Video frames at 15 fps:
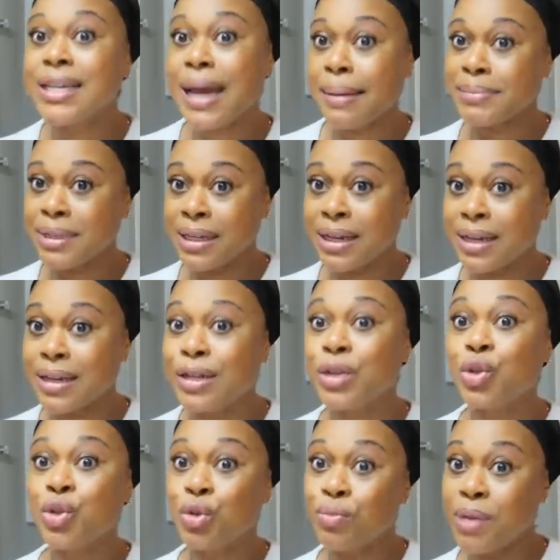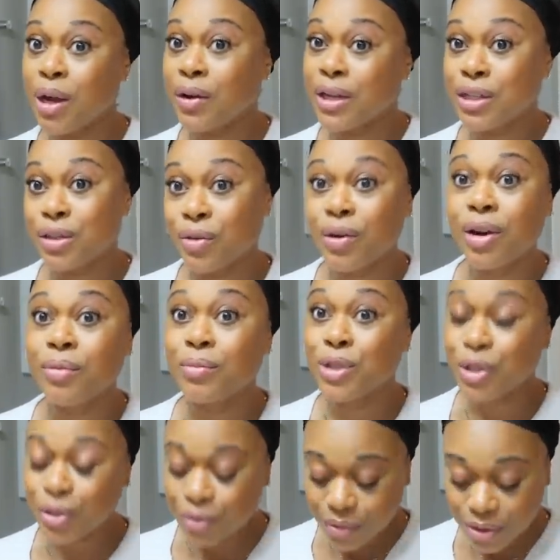taps in to me on Instagram
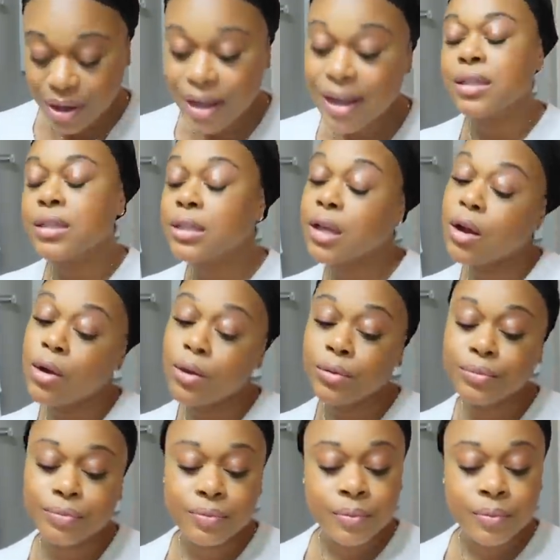too. And so